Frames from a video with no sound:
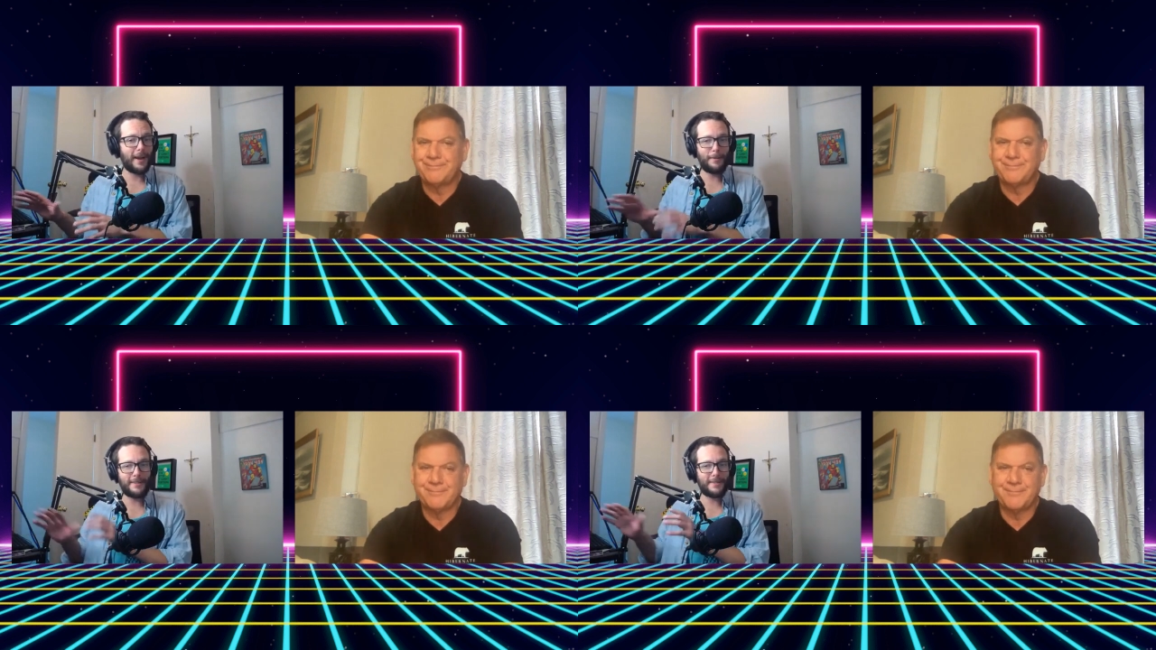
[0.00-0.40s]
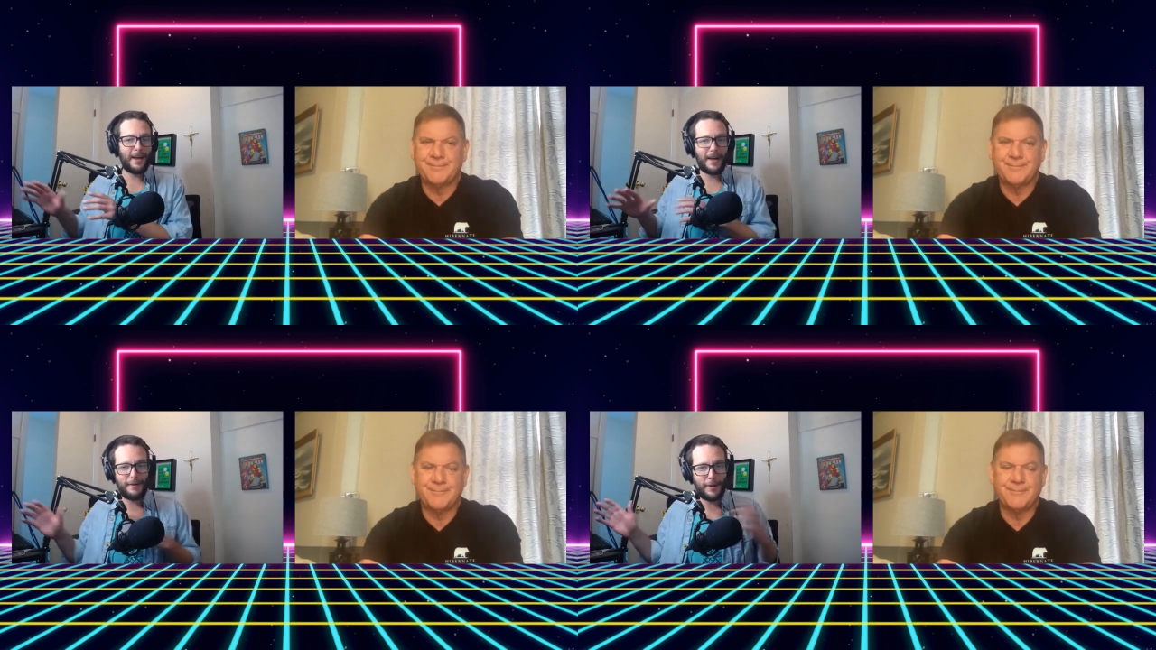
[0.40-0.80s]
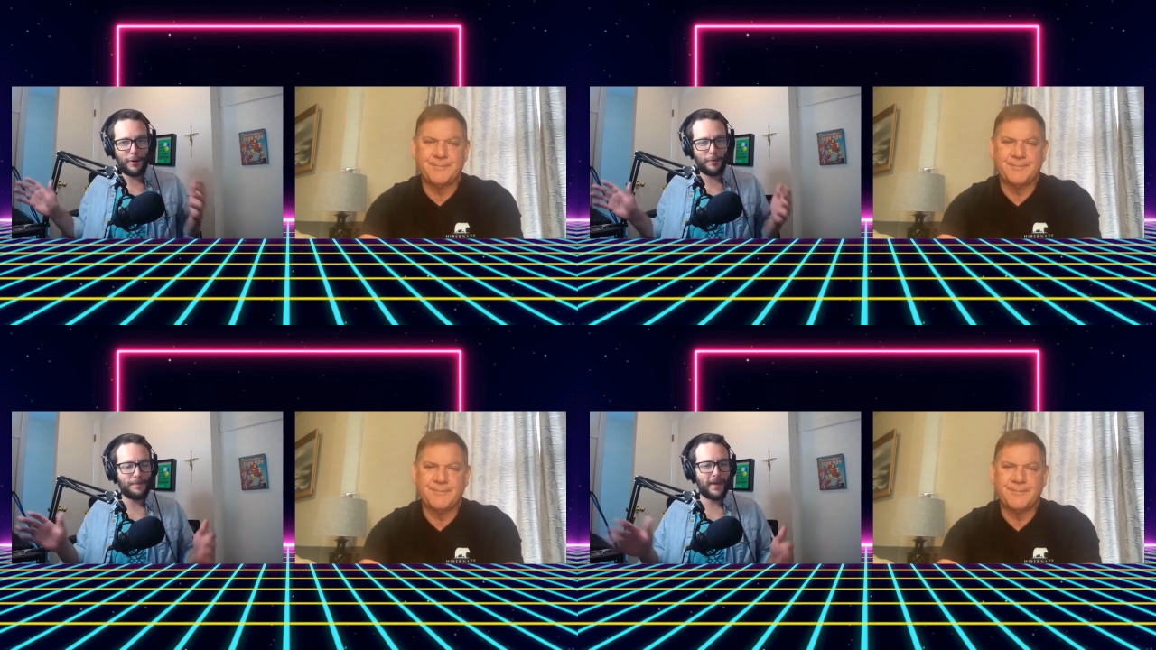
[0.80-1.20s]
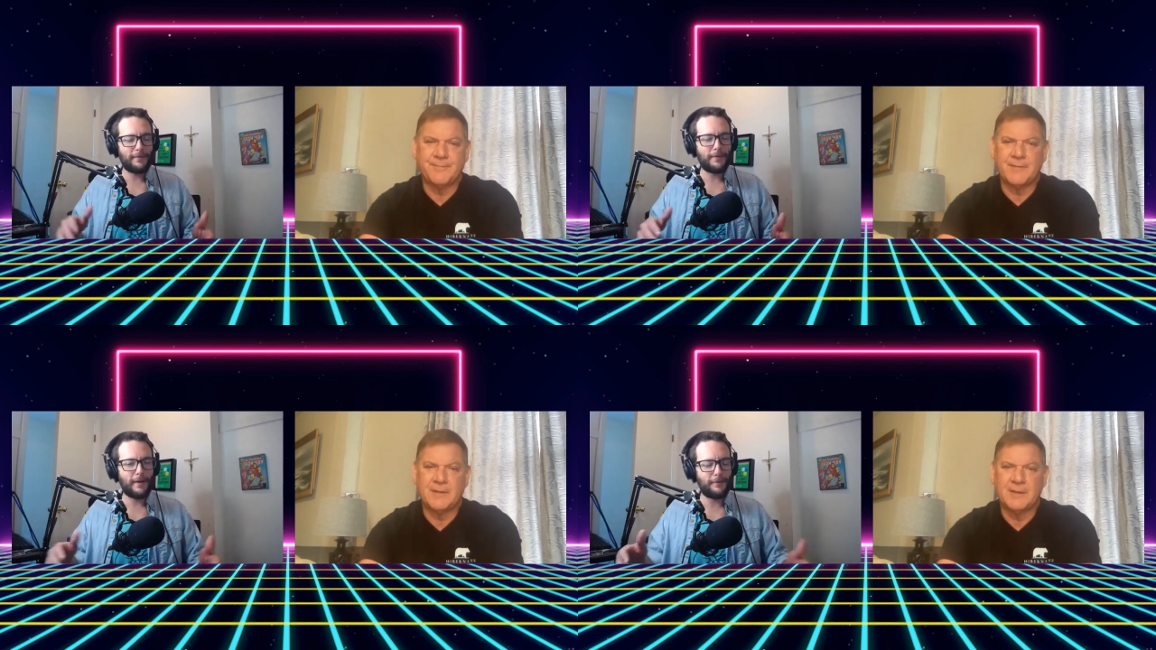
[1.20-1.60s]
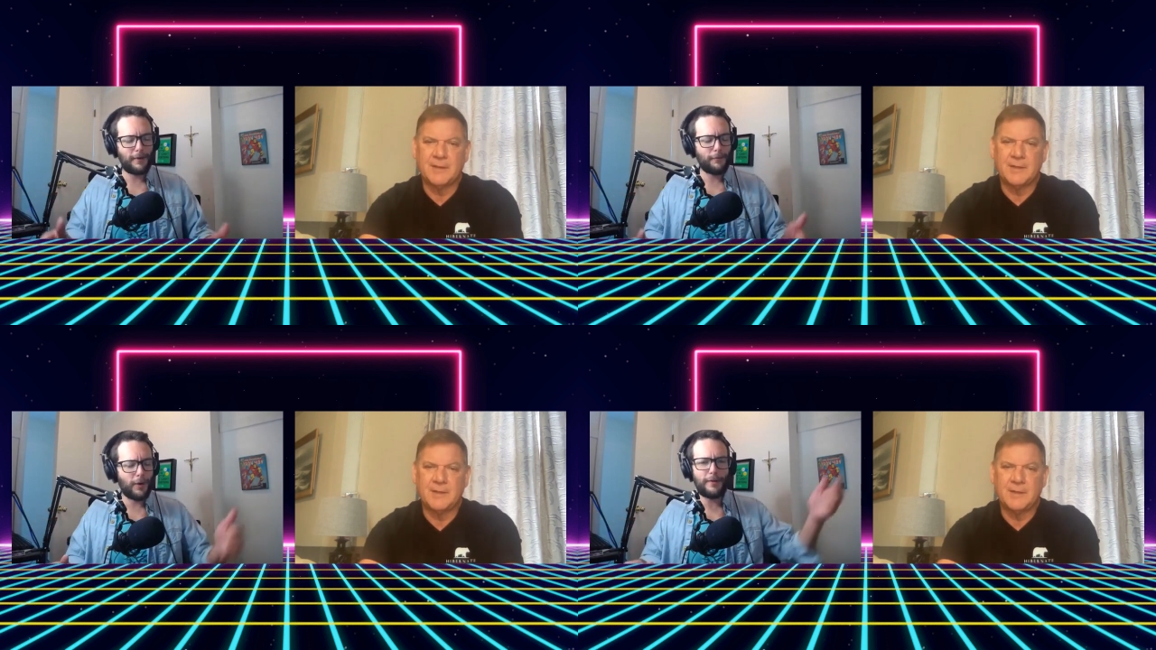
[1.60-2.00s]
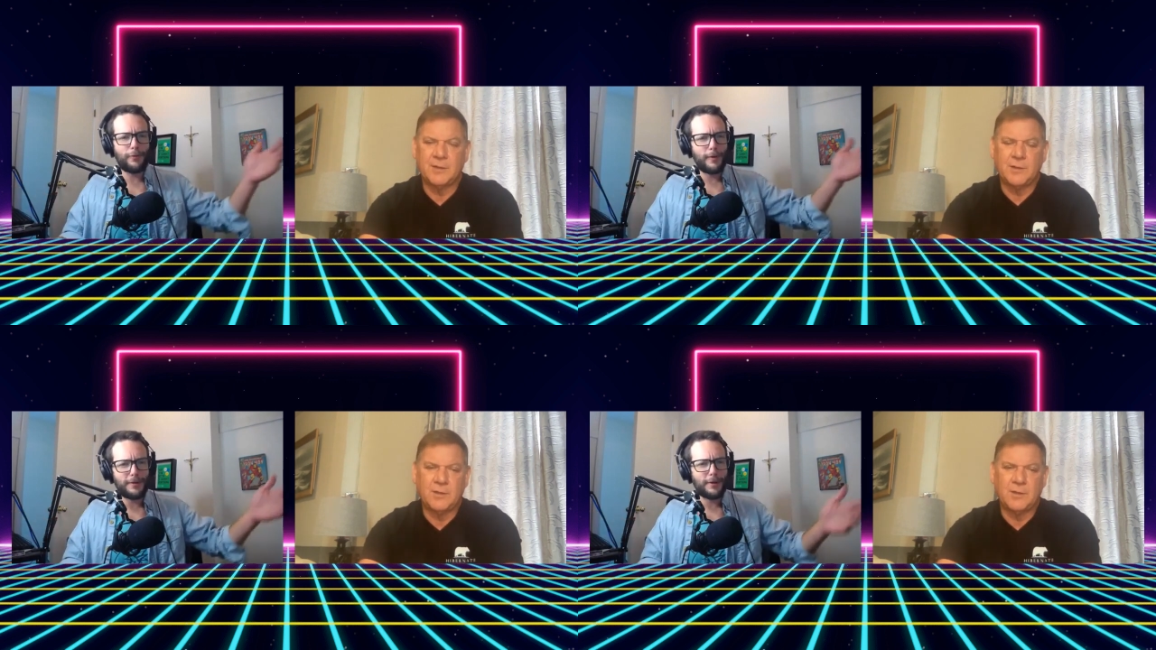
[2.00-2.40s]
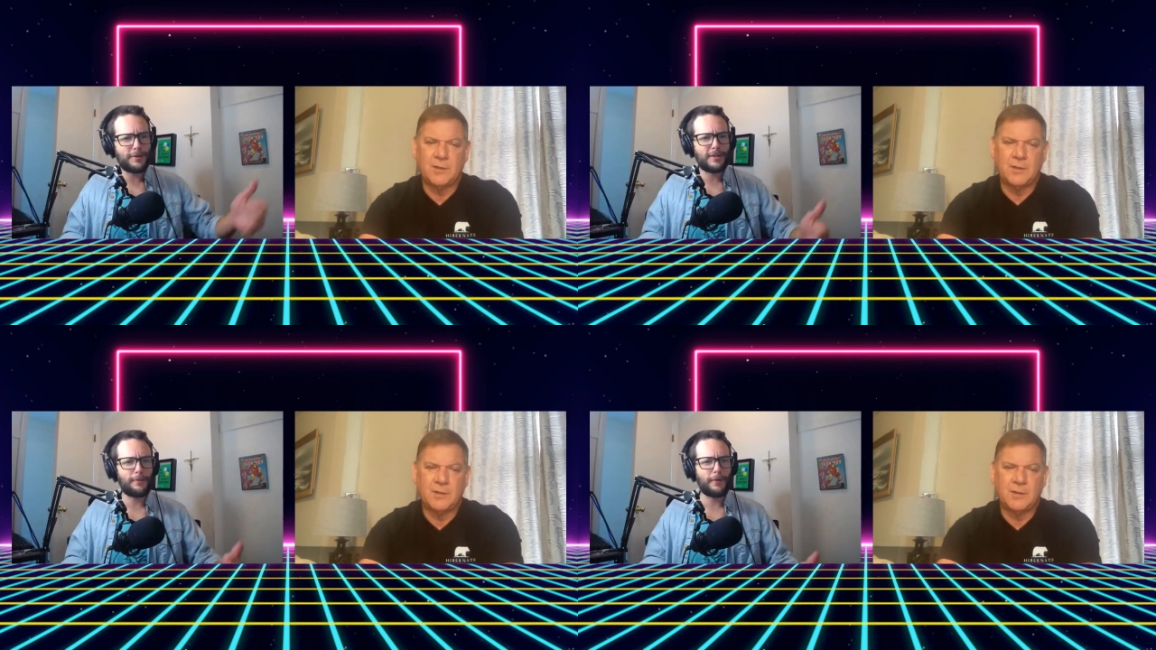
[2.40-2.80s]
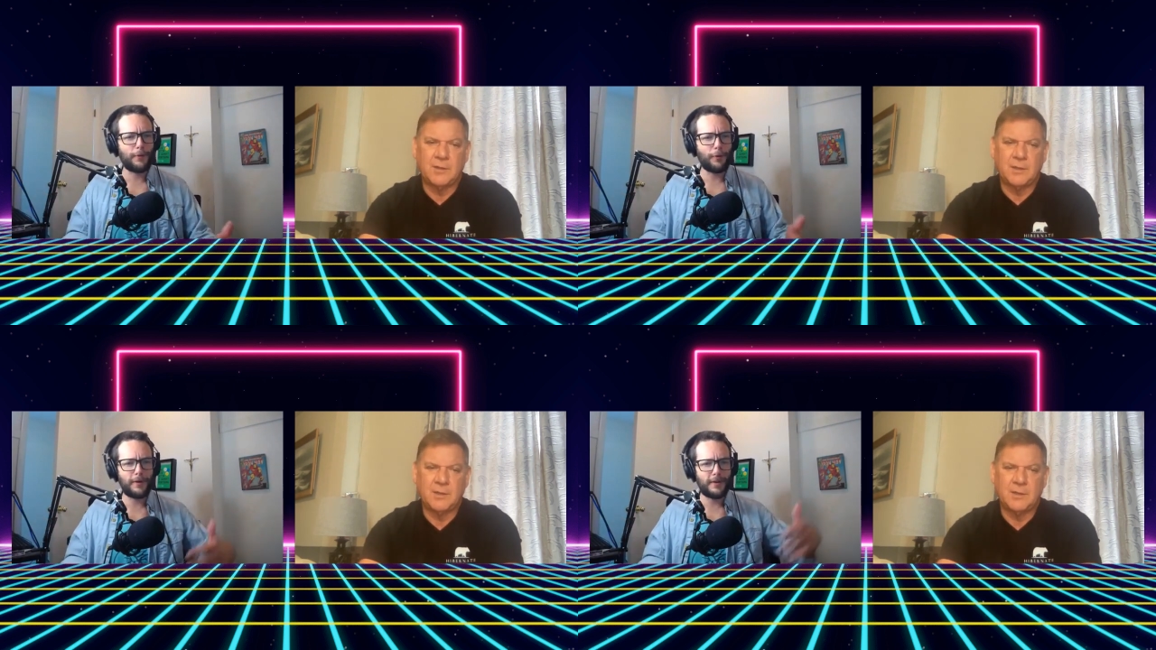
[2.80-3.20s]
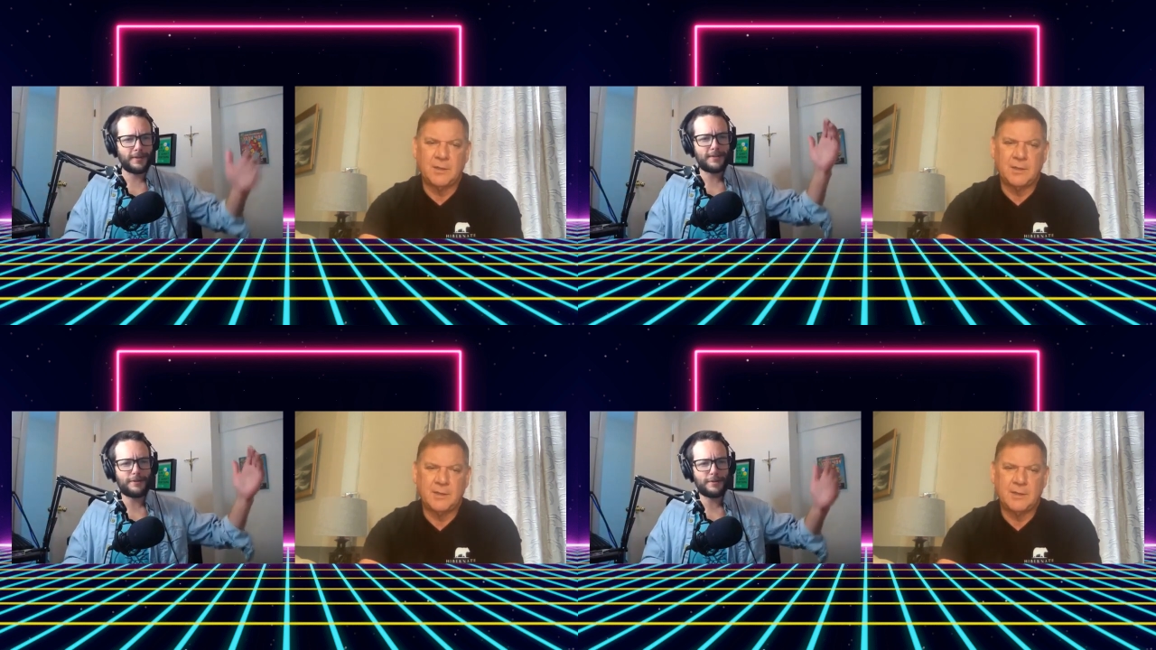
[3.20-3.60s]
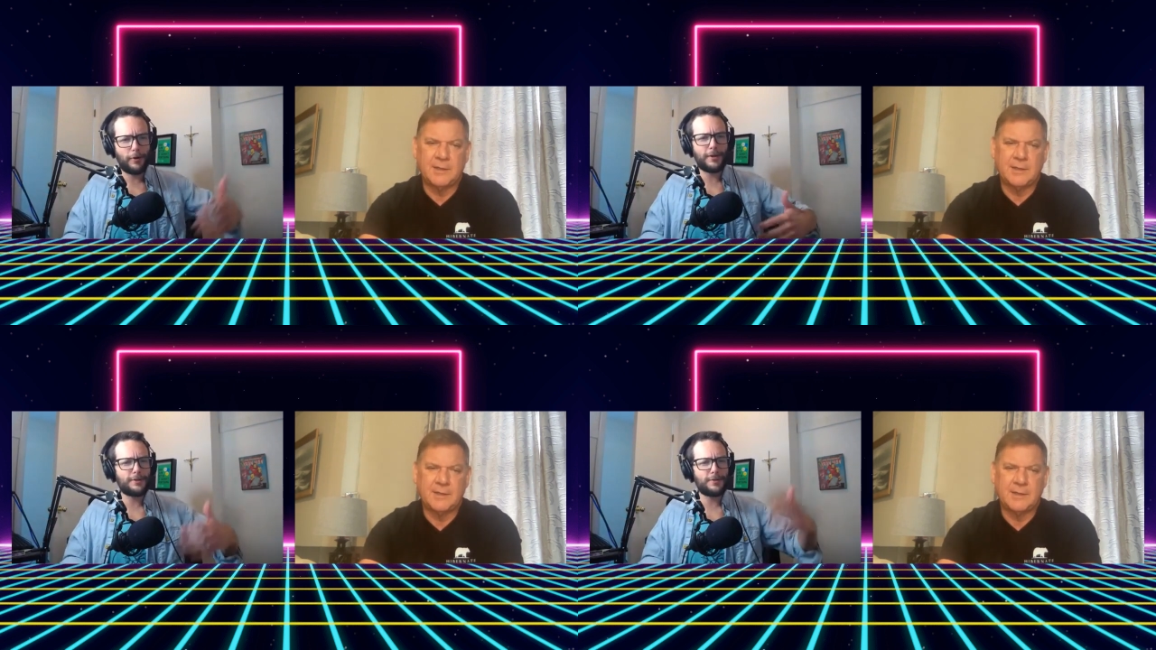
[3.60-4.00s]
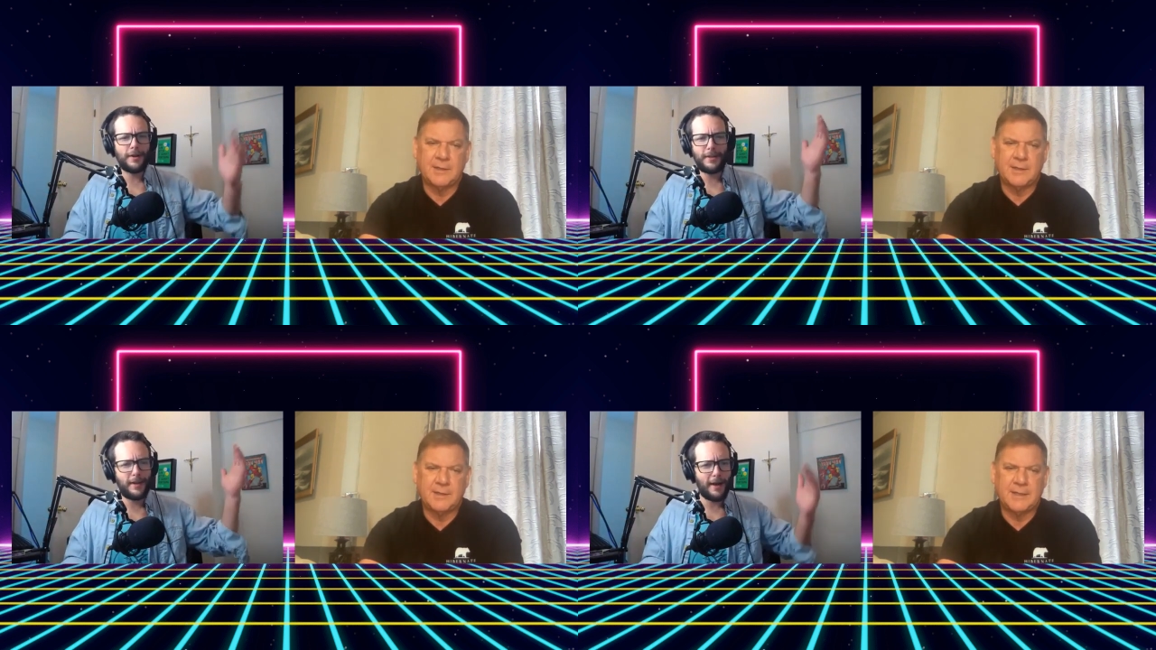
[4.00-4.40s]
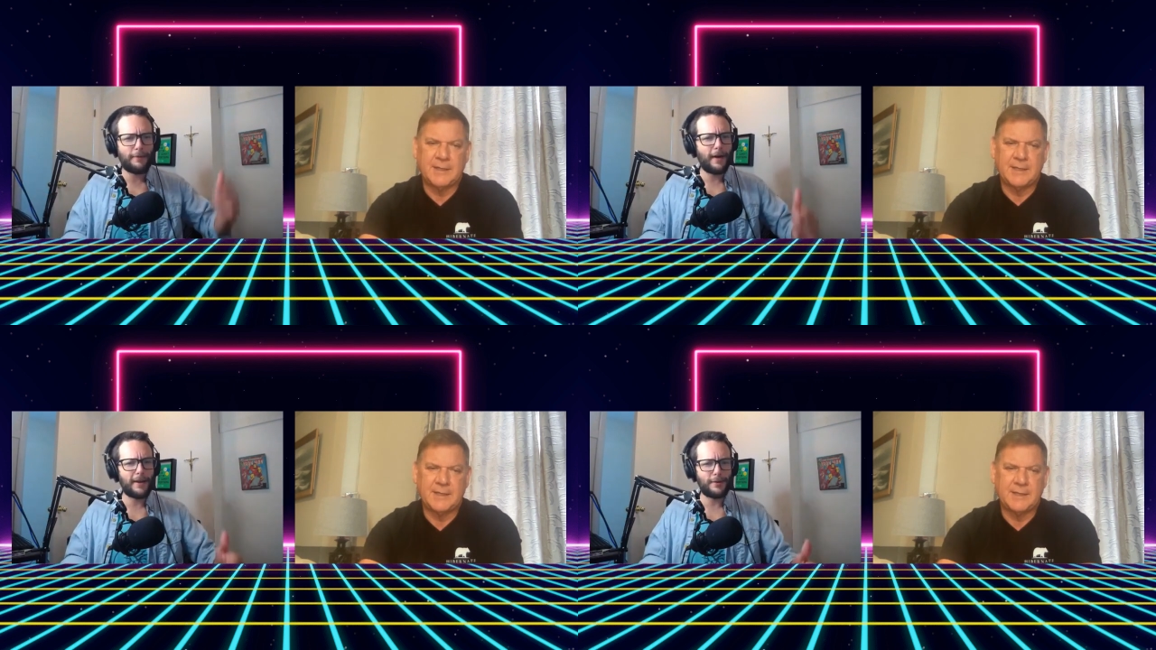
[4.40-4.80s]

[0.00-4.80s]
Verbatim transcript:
Speaker 1: And I'm not denying, you know, I've, I've read Rippetoe's stuff before and his Starting Strength, and yeah, fine,